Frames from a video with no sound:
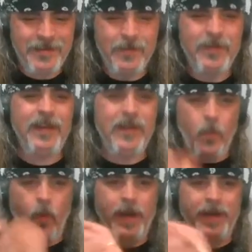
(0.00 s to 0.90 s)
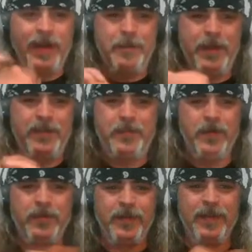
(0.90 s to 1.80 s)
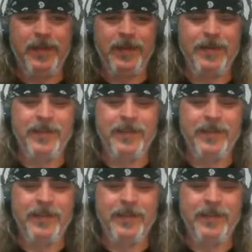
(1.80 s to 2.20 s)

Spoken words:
Well, they didn't wad it up, I suppose, did they? Or...